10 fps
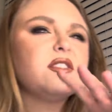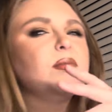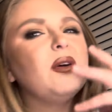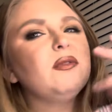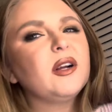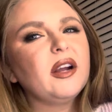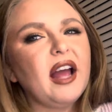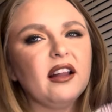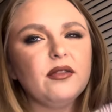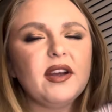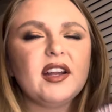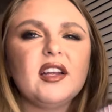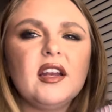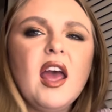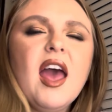smell very
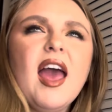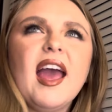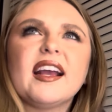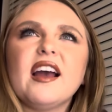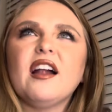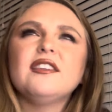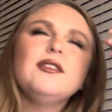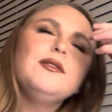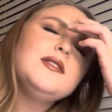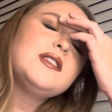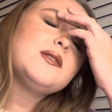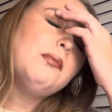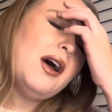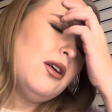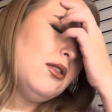elevated. It kind of
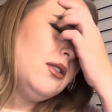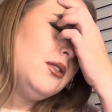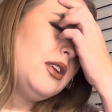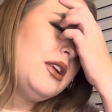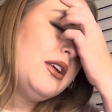smells